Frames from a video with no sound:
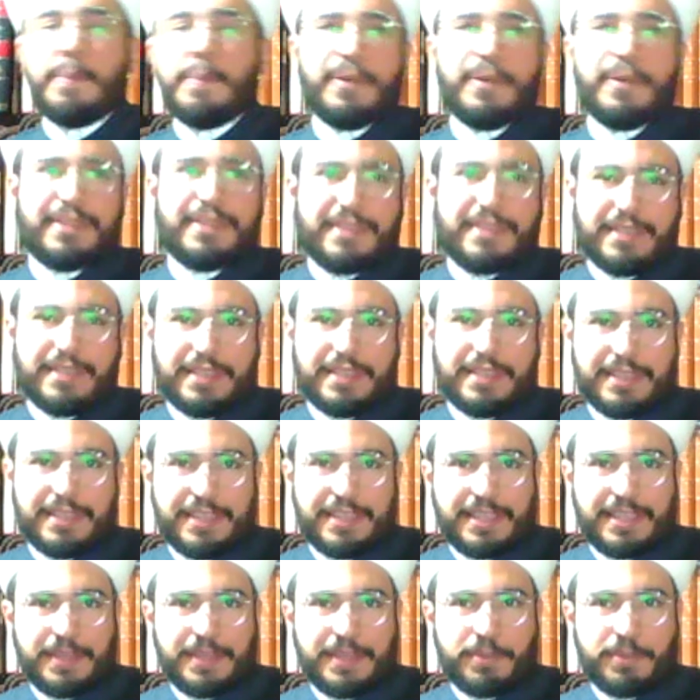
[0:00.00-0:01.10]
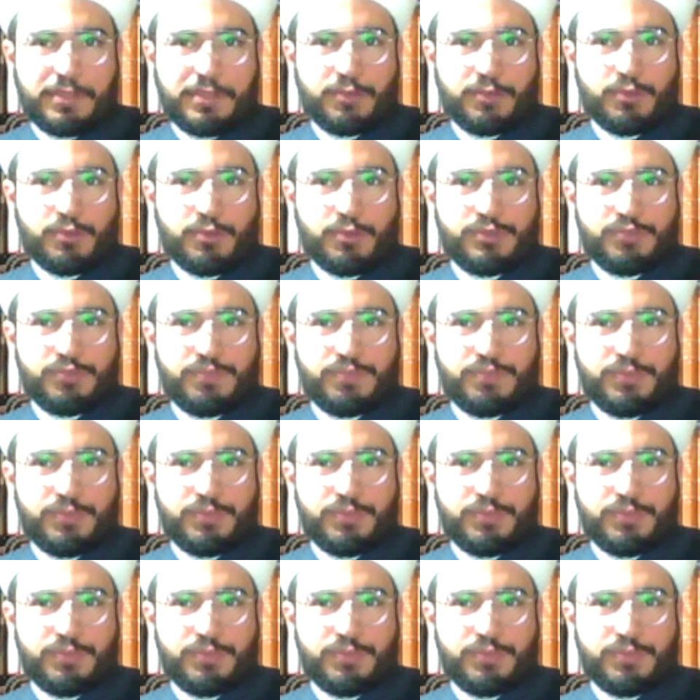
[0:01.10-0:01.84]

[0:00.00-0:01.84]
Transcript: but it was